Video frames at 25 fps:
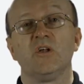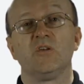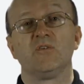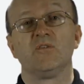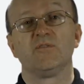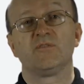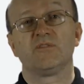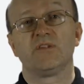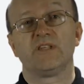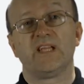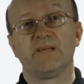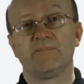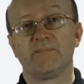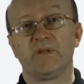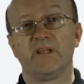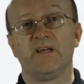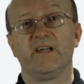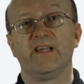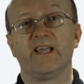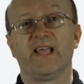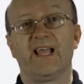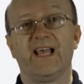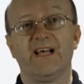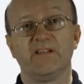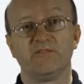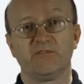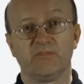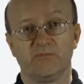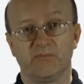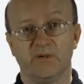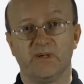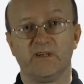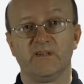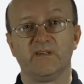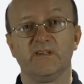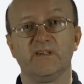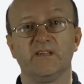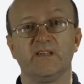looks at applying
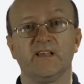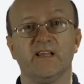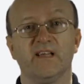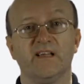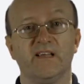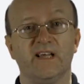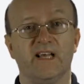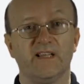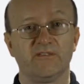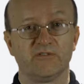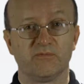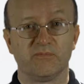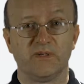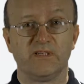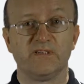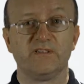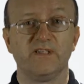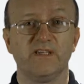algebraic